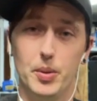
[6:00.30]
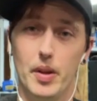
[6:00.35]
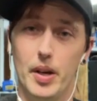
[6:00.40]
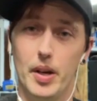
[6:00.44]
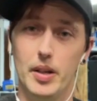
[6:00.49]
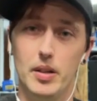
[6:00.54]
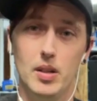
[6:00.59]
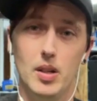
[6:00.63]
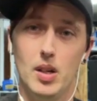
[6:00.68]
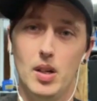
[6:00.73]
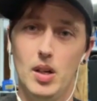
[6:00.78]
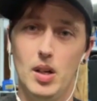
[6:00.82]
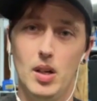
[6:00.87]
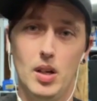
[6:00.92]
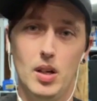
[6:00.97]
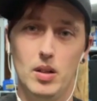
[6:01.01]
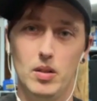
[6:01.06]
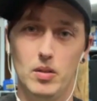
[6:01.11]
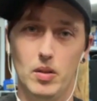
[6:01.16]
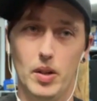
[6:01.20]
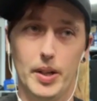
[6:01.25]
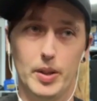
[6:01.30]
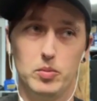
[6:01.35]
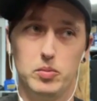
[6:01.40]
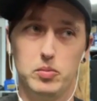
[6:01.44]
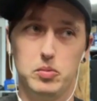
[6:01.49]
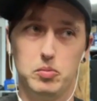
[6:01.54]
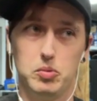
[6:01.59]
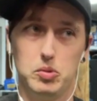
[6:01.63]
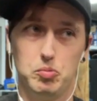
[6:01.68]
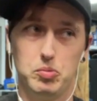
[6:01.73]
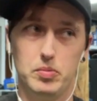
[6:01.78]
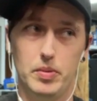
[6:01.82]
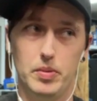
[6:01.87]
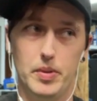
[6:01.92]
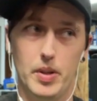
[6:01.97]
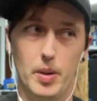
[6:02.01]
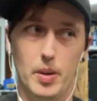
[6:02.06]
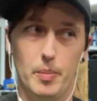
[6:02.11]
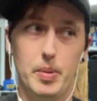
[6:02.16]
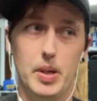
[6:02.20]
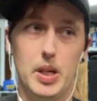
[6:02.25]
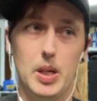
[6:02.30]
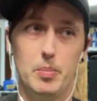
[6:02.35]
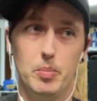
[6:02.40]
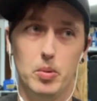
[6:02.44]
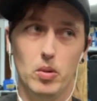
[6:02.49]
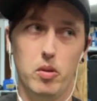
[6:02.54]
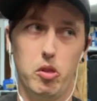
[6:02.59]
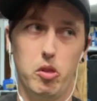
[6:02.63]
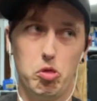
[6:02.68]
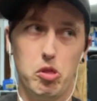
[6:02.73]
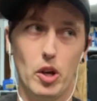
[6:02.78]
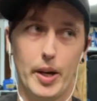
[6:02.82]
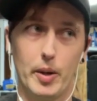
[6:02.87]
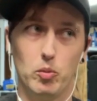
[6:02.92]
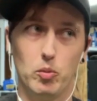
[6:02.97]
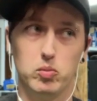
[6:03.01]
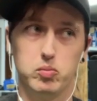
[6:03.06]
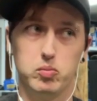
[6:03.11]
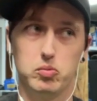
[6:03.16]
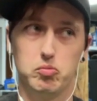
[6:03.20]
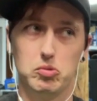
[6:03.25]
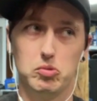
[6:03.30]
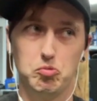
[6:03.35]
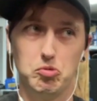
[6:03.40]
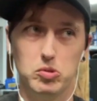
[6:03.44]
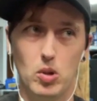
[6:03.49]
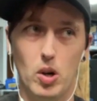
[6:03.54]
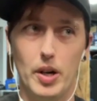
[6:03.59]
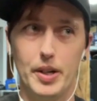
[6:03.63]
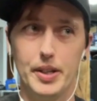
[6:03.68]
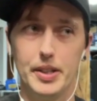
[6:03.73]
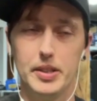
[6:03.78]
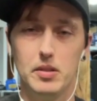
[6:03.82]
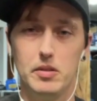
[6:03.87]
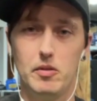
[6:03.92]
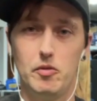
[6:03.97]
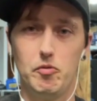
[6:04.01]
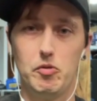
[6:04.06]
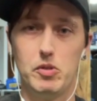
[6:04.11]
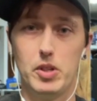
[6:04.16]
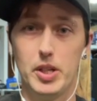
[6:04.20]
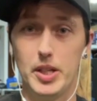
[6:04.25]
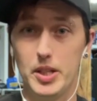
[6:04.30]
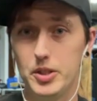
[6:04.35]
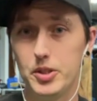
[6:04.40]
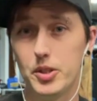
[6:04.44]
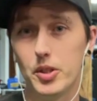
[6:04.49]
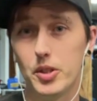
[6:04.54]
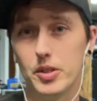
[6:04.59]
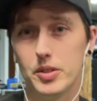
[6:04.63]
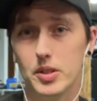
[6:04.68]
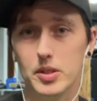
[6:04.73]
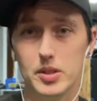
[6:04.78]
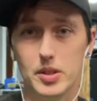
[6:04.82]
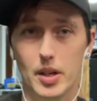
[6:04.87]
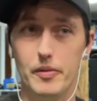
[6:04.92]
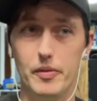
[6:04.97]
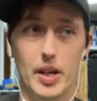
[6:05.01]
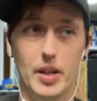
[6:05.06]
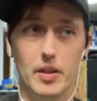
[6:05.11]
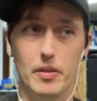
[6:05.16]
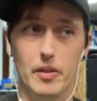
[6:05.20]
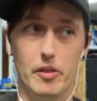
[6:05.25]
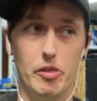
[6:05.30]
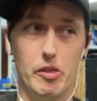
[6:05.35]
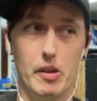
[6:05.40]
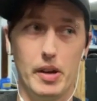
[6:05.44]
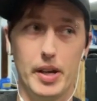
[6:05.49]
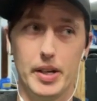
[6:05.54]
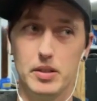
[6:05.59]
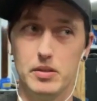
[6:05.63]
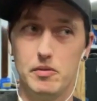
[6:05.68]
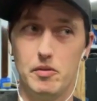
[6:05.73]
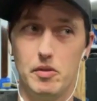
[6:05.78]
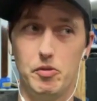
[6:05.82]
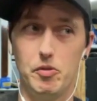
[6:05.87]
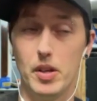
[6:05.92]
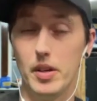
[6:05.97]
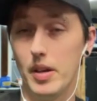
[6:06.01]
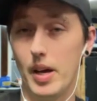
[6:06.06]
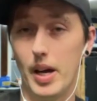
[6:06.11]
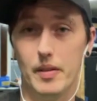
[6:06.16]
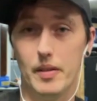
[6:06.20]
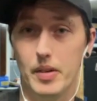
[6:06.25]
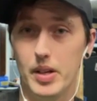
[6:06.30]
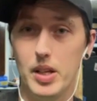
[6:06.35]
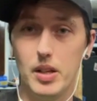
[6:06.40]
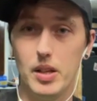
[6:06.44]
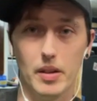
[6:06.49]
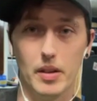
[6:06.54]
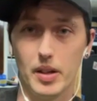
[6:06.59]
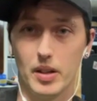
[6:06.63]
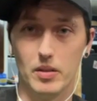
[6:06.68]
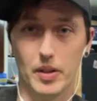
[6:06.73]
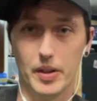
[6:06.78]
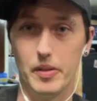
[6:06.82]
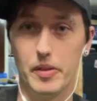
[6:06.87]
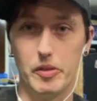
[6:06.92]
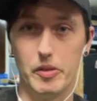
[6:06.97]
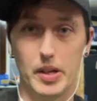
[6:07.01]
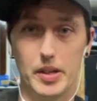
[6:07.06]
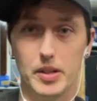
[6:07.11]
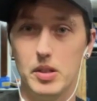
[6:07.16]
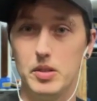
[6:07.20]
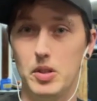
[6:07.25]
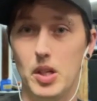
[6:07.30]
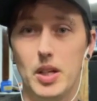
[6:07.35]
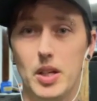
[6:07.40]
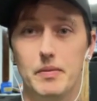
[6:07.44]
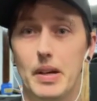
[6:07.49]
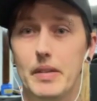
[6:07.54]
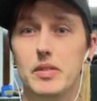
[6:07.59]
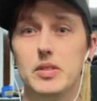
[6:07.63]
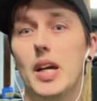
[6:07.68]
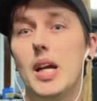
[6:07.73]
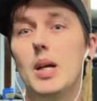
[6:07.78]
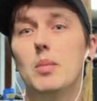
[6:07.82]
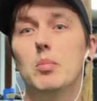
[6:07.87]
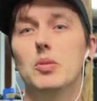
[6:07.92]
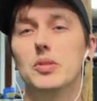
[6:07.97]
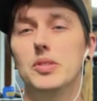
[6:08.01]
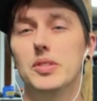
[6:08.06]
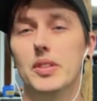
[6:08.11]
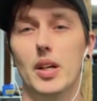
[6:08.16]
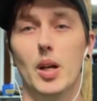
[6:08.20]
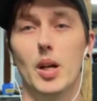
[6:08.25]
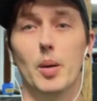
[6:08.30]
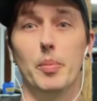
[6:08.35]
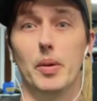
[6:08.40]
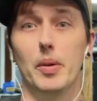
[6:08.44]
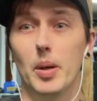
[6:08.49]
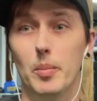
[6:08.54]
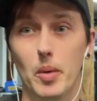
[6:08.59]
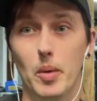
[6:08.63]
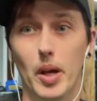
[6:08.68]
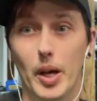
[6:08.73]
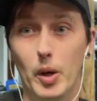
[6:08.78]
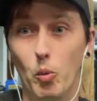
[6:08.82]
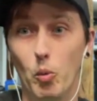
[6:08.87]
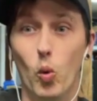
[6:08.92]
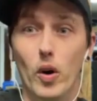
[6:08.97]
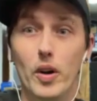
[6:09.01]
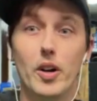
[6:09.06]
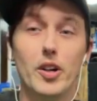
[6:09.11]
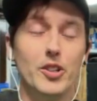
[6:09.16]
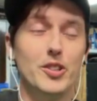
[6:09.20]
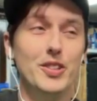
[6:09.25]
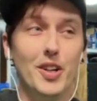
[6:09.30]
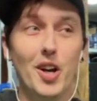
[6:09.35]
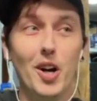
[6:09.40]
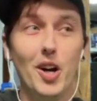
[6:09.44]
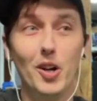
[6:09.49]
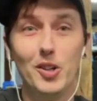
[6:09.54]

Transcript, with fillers: to that, like, you know, people like wanted T-shirts and stuff, and they didn't have anything. Like, they didn't even have a table set up, and I'm like, what are